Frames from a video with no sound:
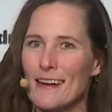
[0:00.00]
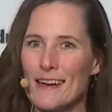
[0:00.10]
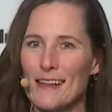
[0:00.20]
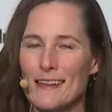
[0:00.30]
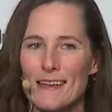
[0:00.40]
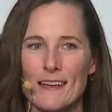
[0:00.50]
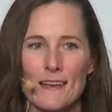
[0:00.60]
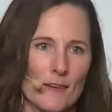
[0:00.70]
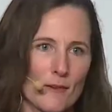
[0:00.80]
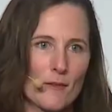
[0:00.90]
And I think
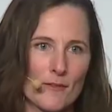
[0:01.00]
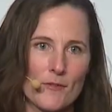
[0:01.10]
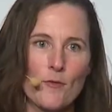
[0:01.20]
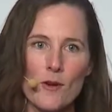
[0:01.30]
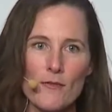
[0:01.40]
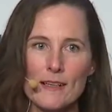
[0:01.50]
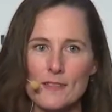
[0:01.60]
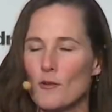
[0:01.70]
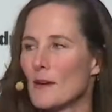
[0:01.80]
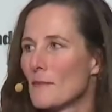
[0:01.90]
the four of us
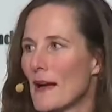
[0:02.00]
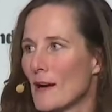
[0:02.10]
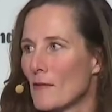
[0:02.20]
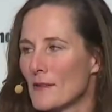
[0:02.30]
are going back